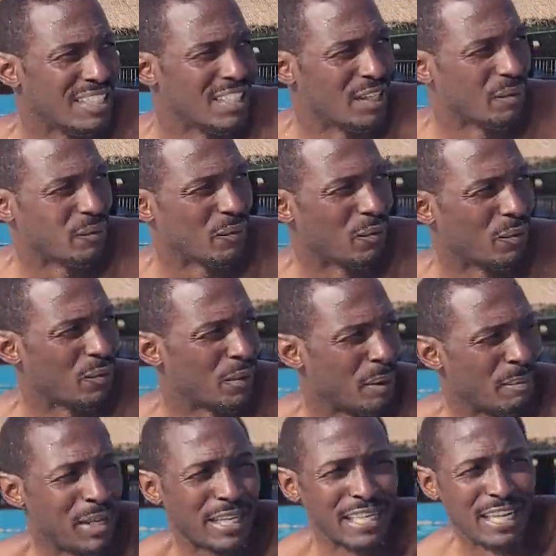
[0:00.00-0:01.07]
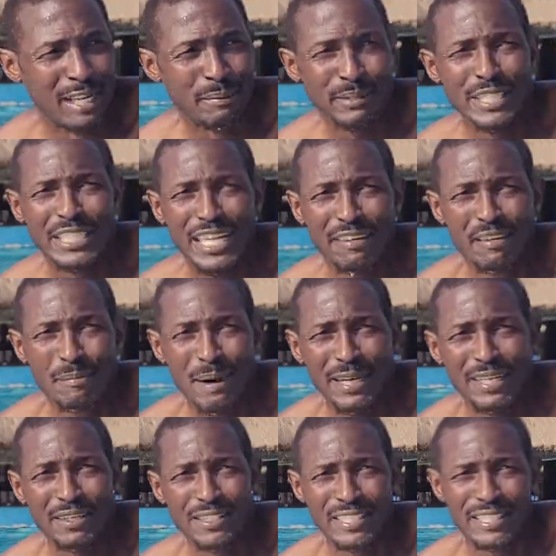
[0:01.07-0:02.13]
When I'm looking at them, I'm seeing
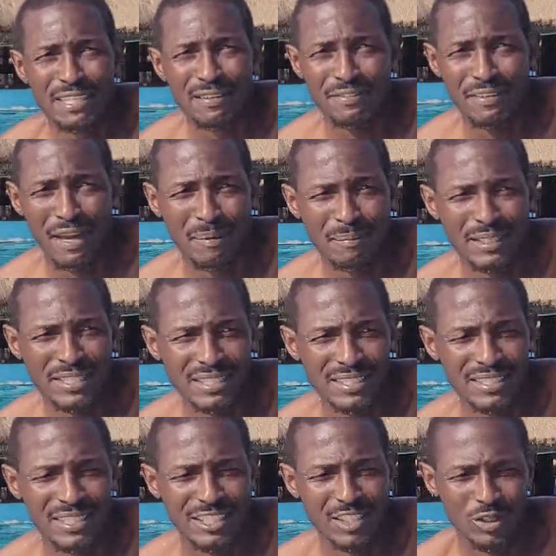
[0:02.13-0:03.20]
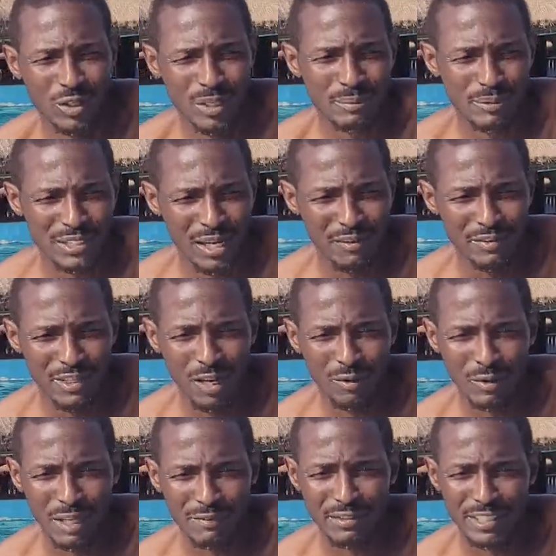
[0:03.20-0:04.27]
everybody else and their family enjoying themselves. And I would
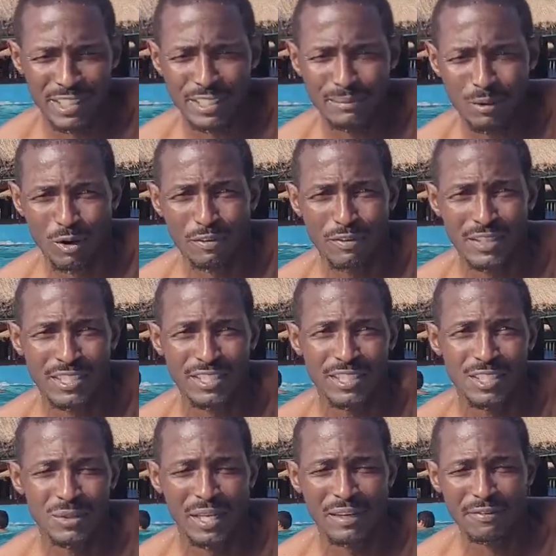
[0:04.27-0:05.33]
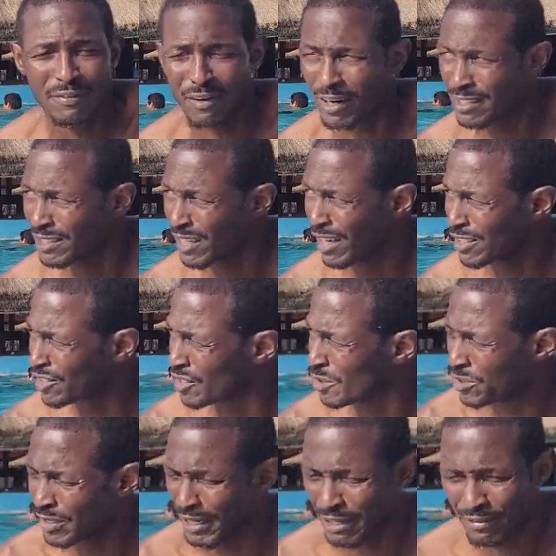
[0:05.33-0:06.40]
love to see more of us to do that for our, our
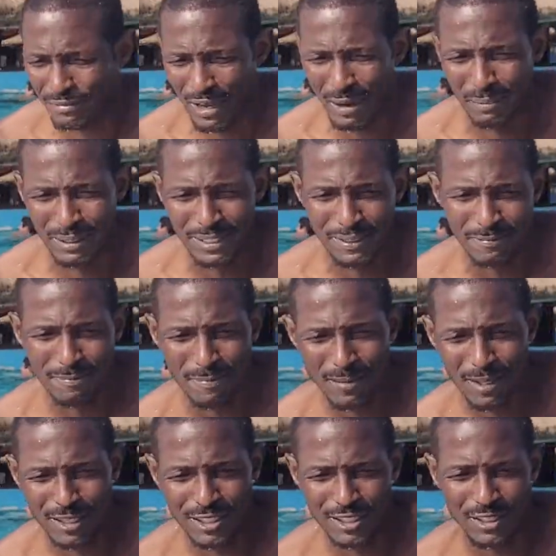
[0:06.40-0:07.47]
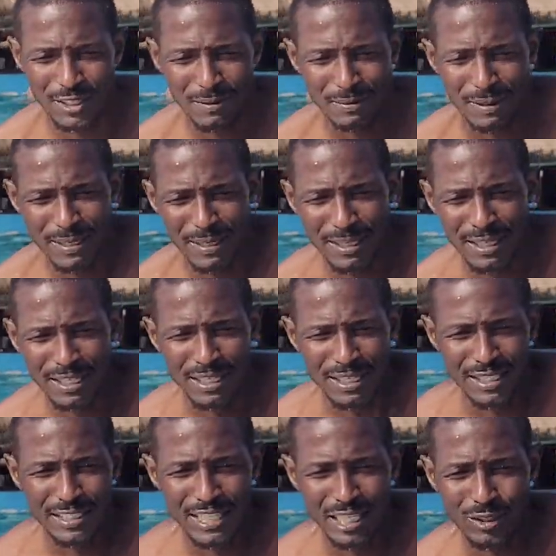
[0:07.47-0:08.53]
children and our family. So
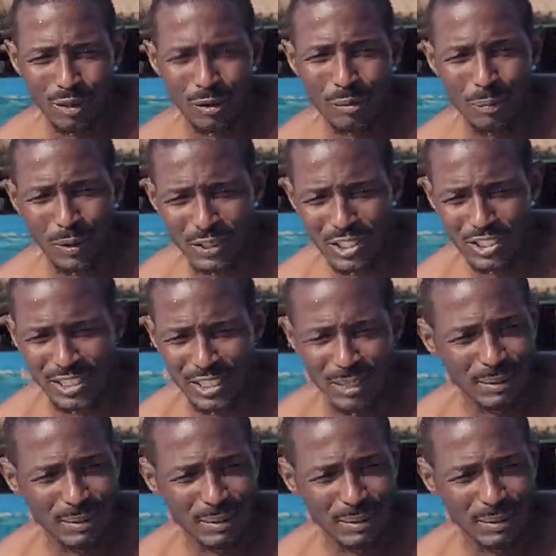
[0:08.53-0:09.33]
that's what we're pushing, you know.